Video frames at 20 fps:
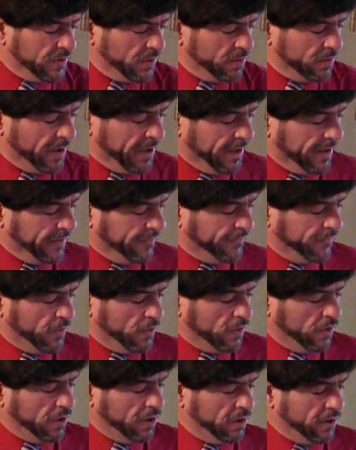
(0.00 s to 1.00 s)
We're reading
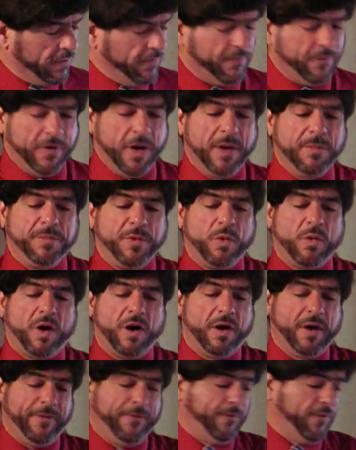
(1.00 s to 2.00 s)
for
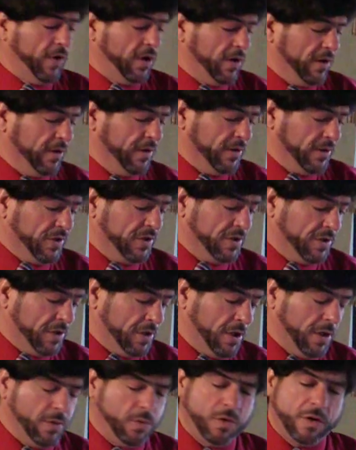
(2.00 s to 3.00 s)
February
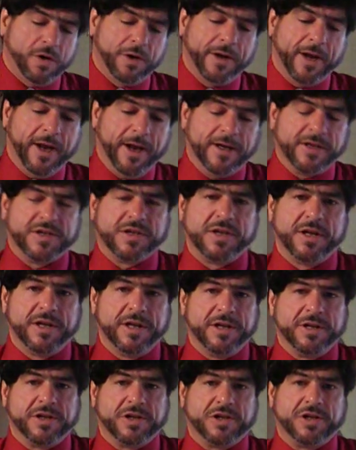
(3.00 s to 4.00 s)
1st. We're on
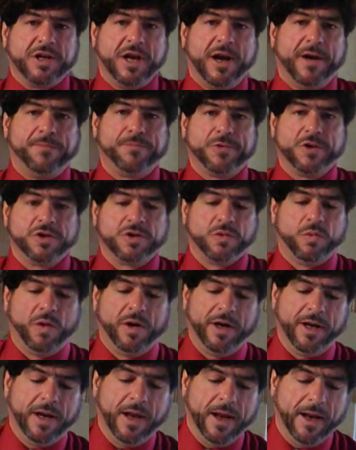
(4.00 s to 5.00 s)
Exodus chapter
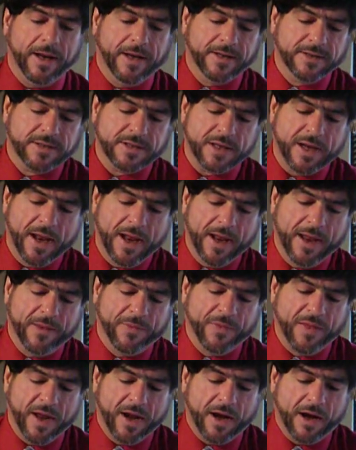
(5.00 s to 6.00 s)
28.
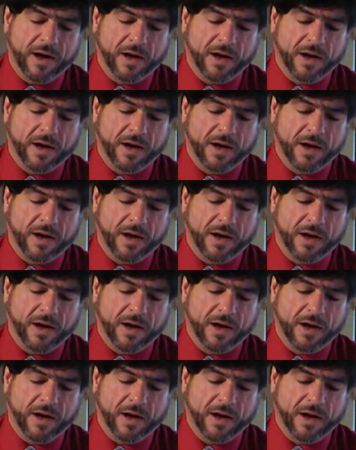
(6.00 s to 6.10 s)
And